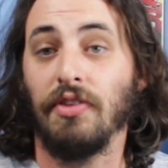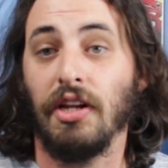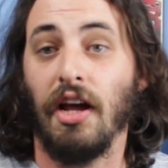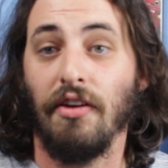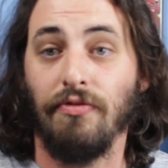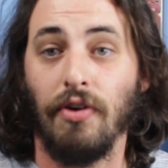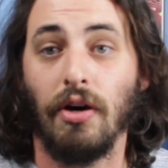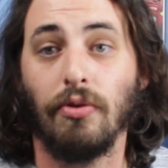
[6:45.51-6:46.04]
that
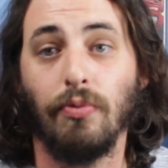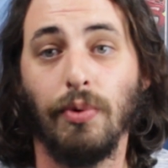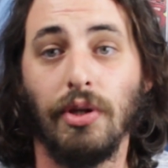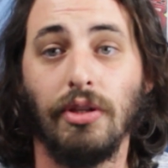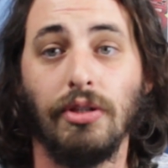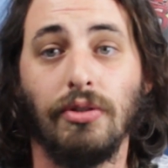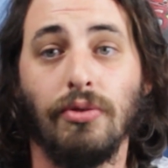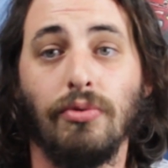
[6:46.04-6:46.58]
I found
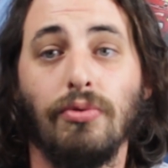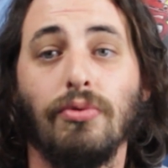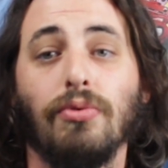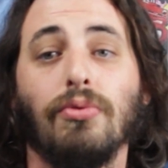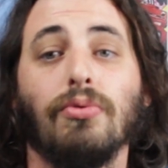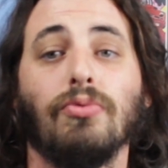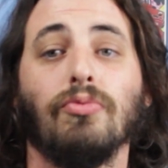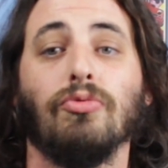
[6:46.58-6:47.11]
really
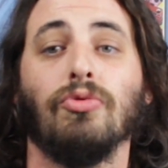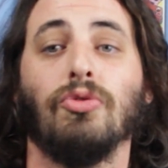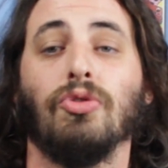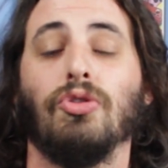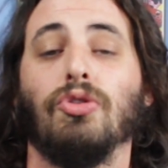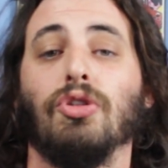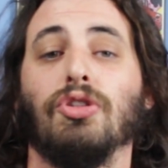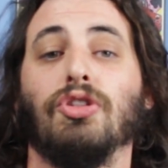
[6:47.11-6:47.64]
cool,
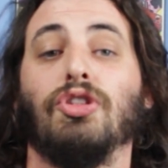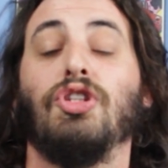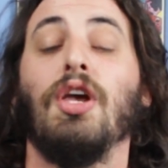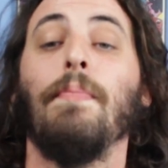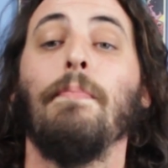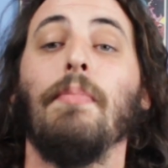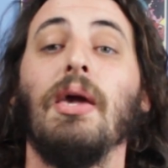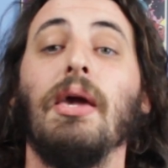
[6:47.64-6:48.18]
just to
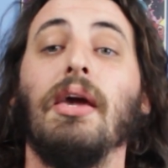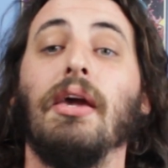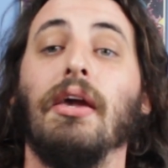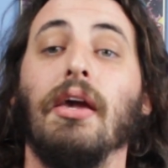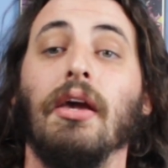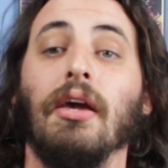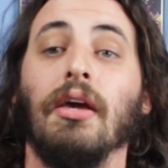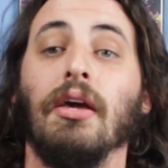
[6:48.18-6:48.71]

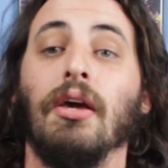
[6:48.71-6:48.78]
me,